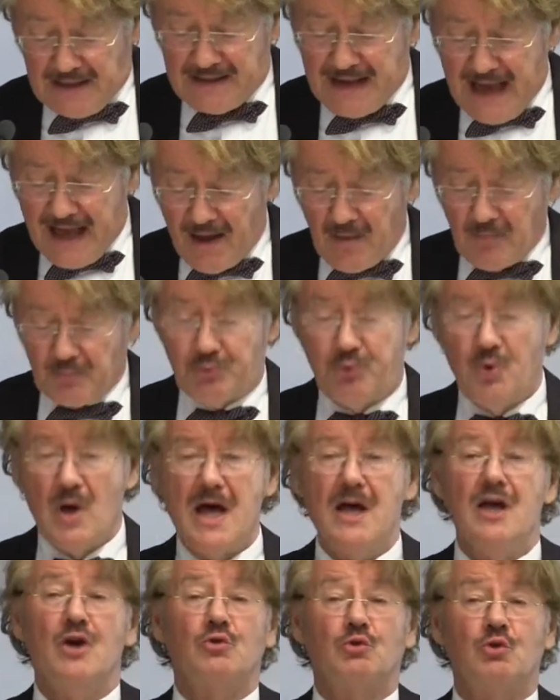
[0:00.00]
n'a
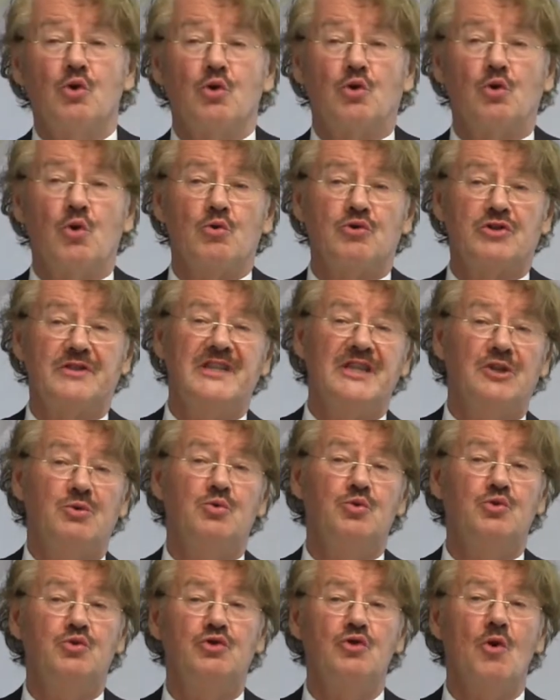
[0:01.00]
point de
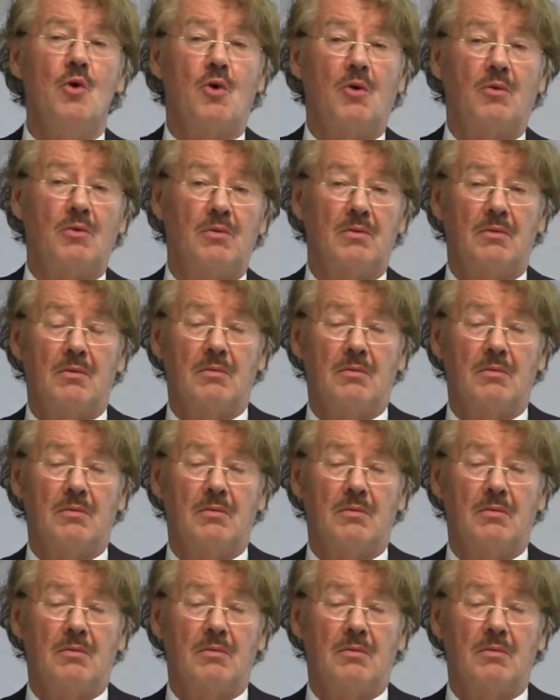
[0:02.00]
constitution.